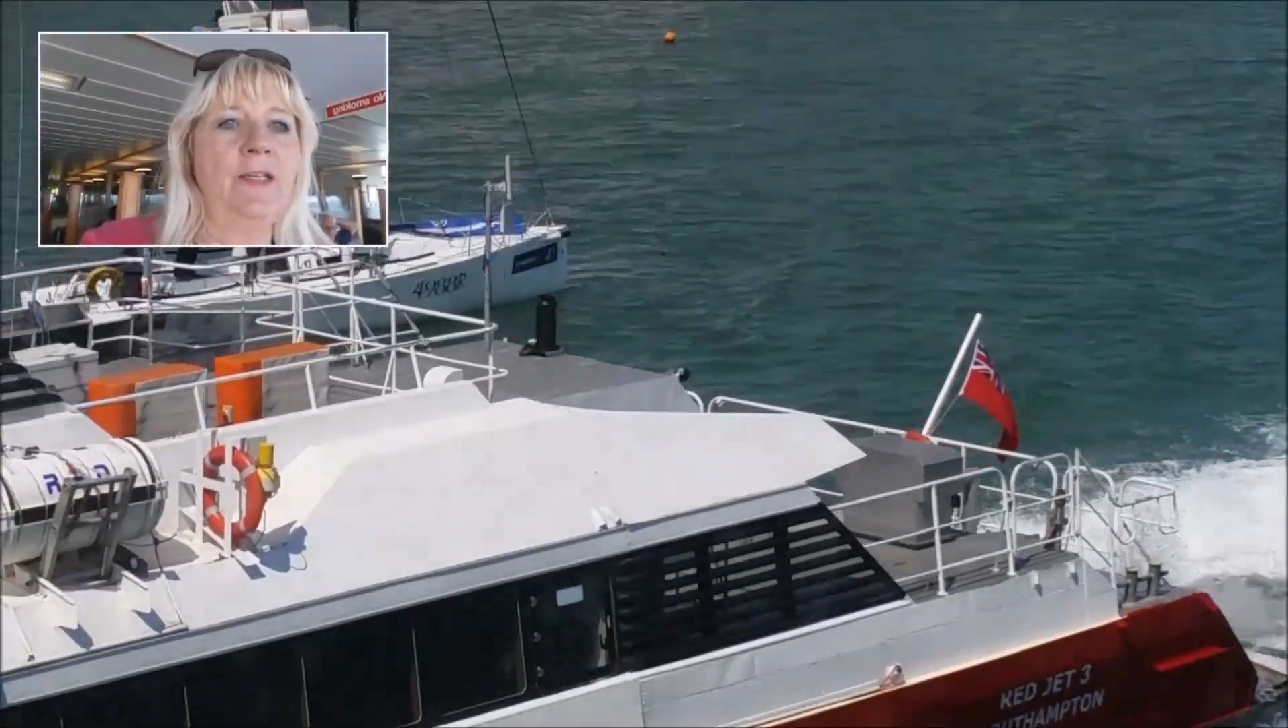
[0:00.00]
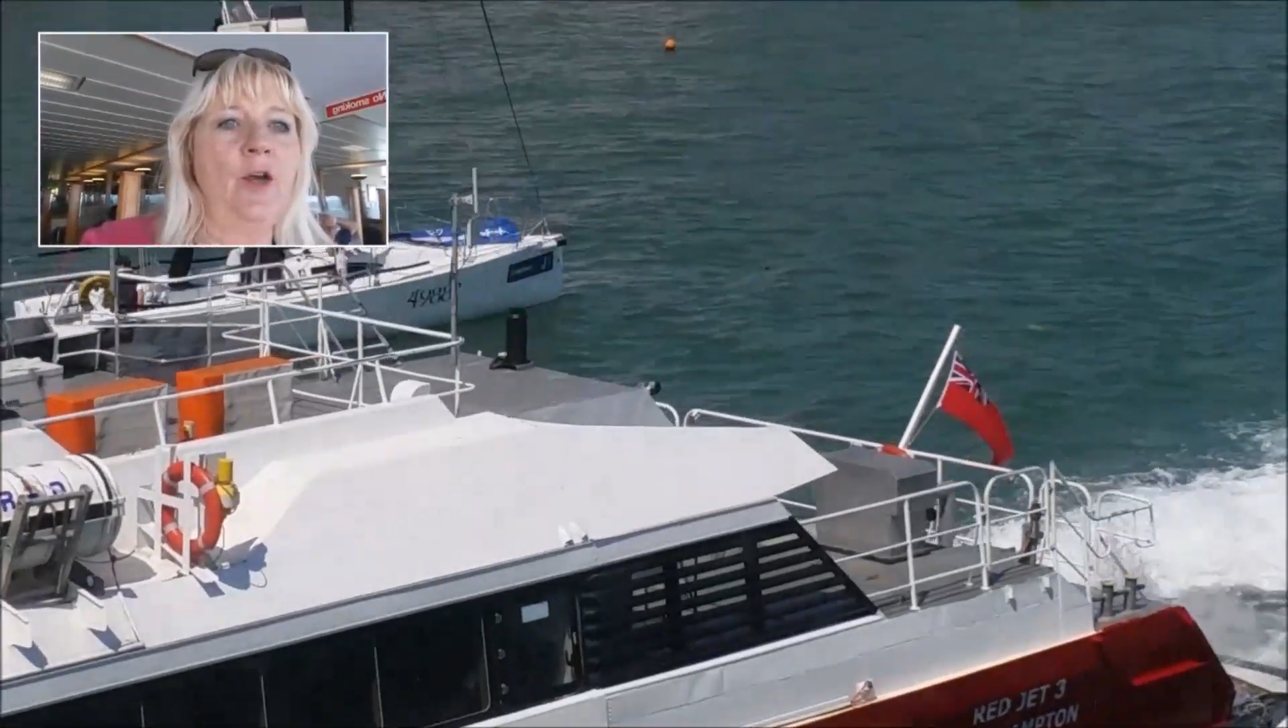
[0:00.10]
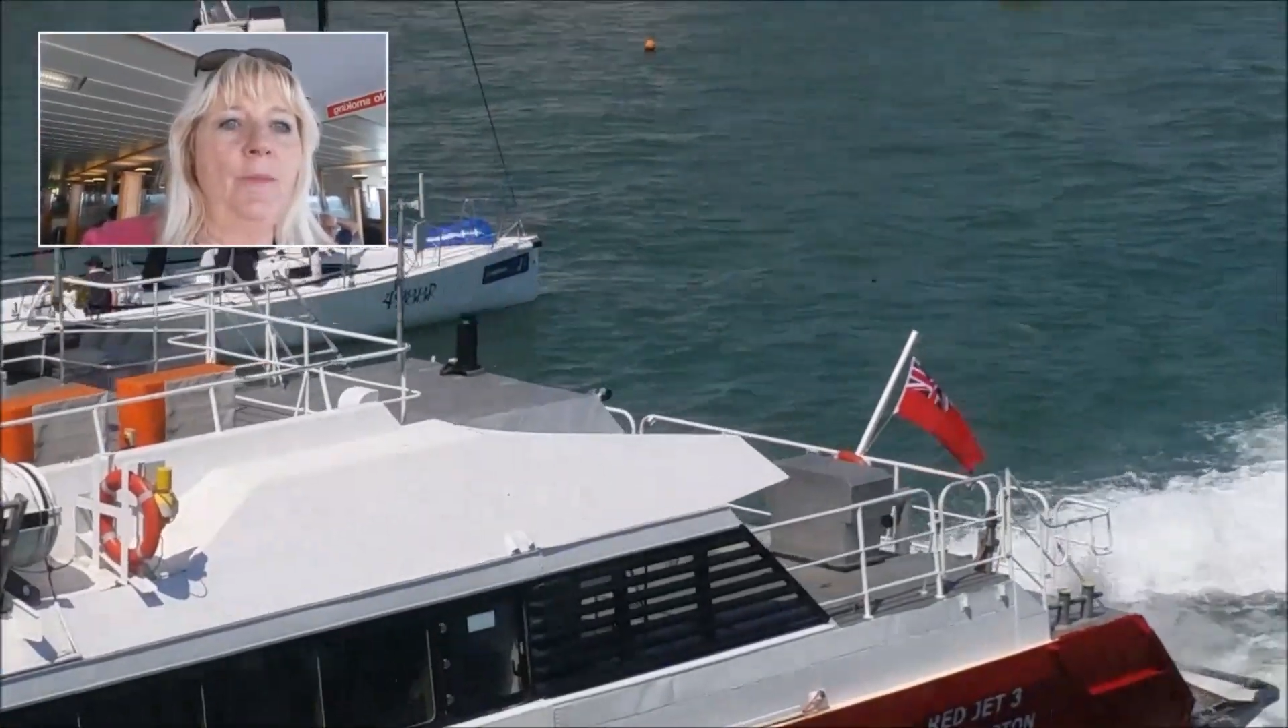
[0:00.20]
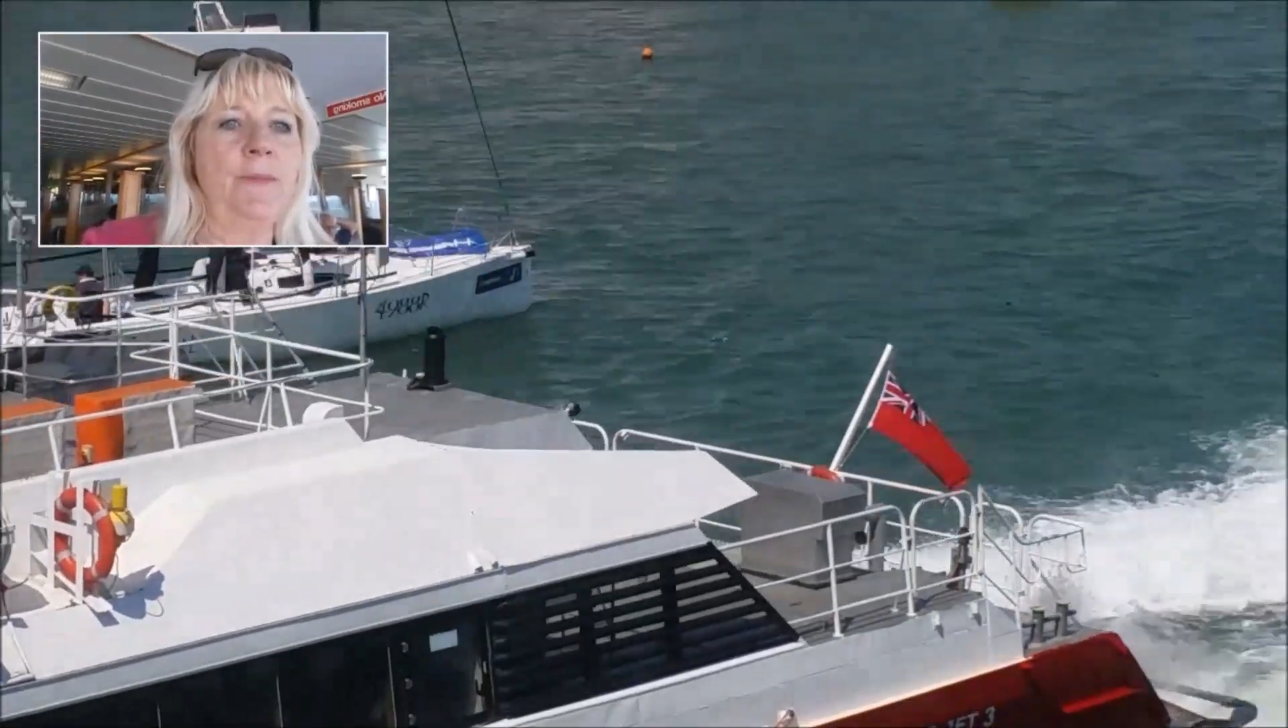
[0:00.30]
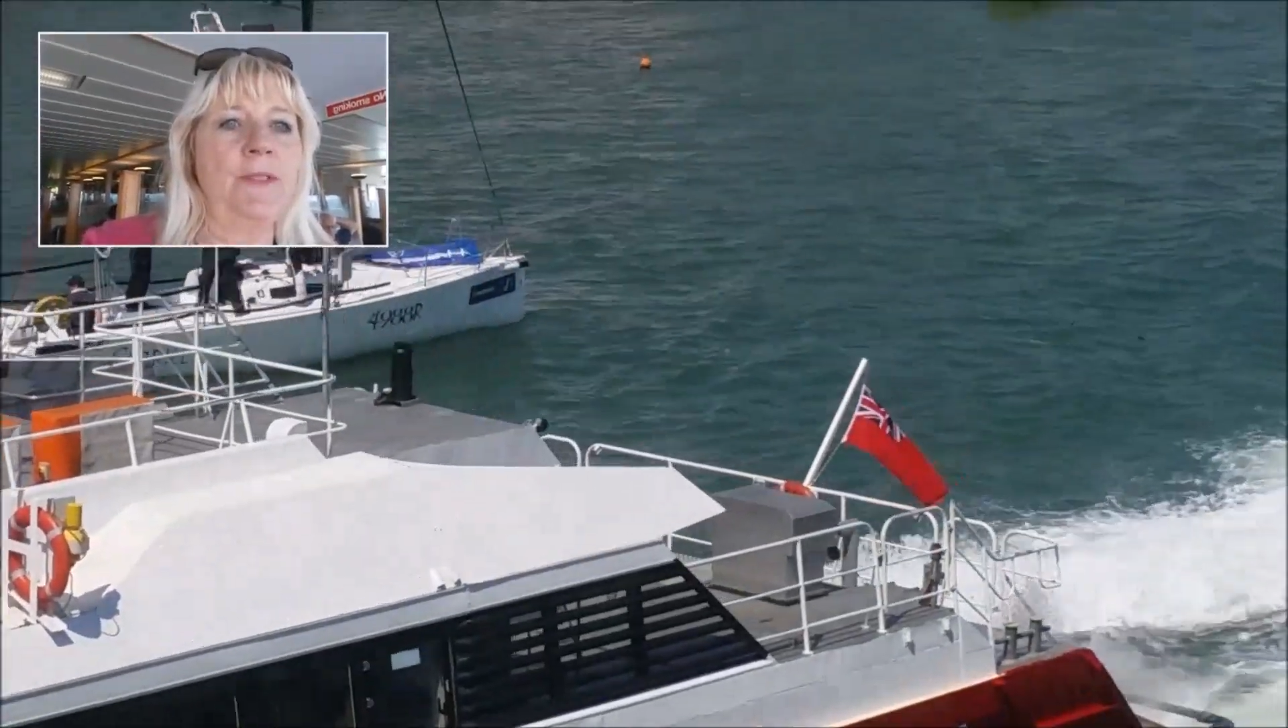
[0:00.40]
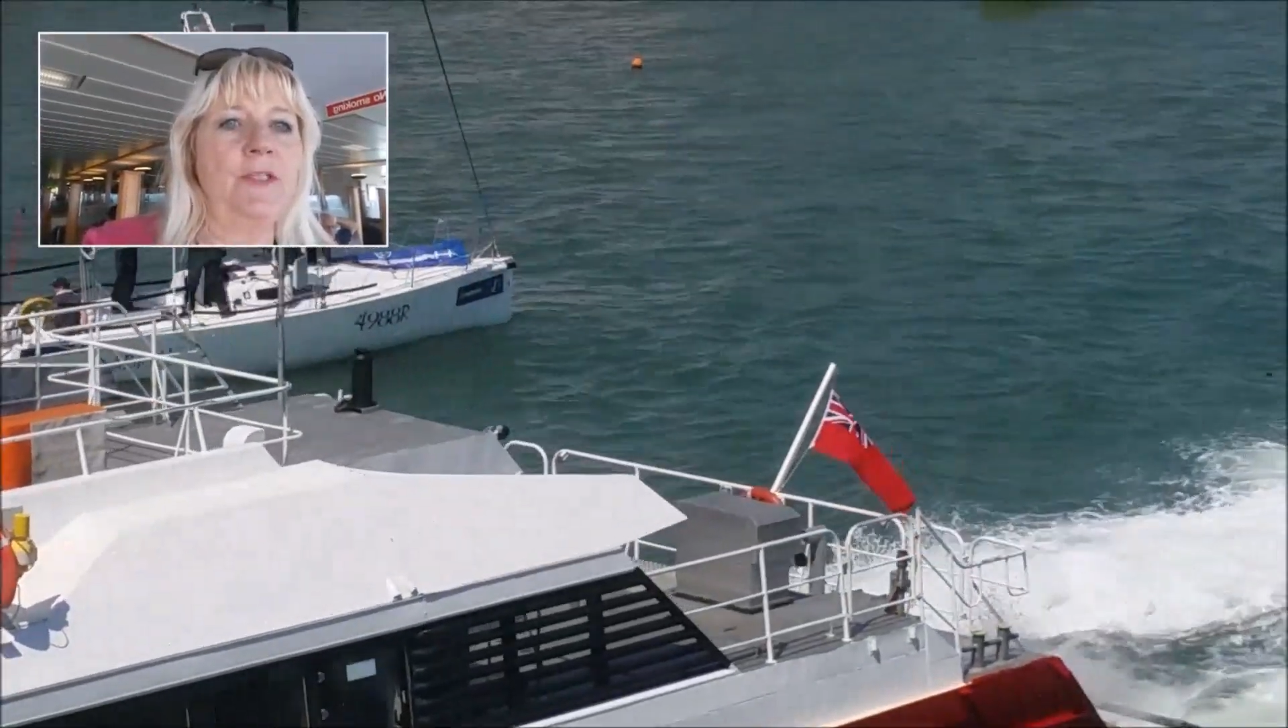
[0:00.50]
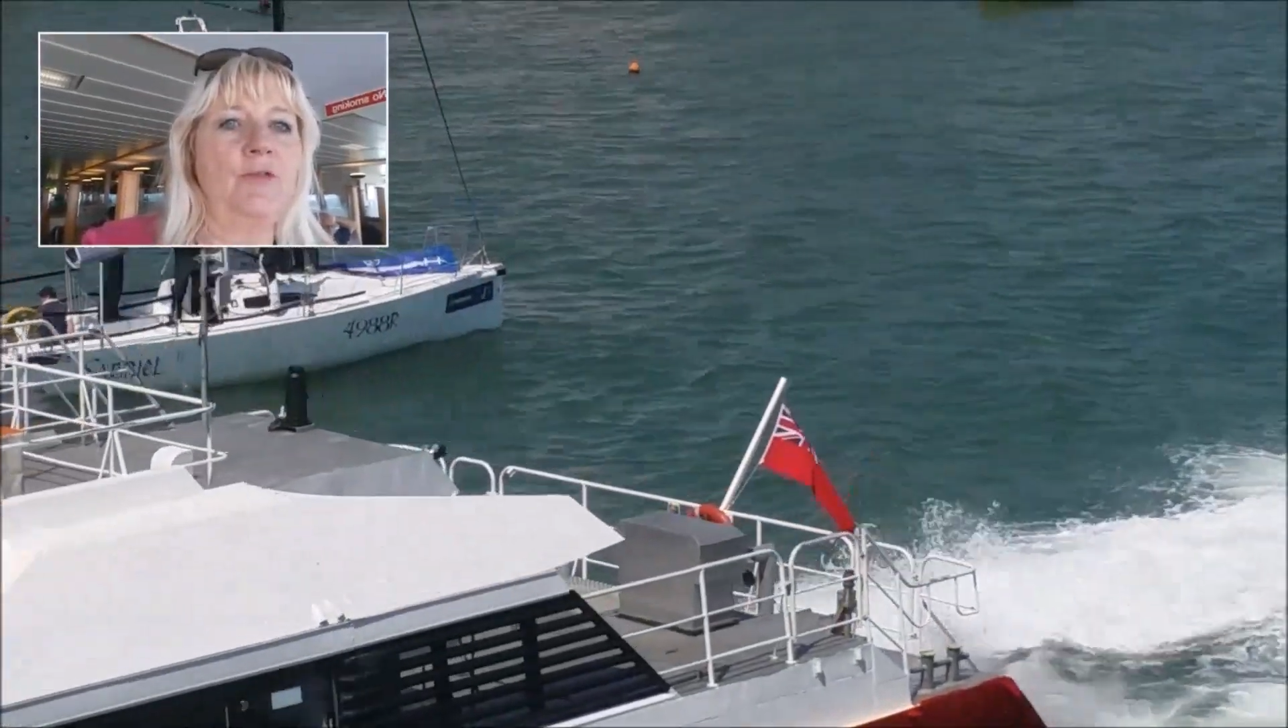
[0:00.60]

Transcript: in the opposite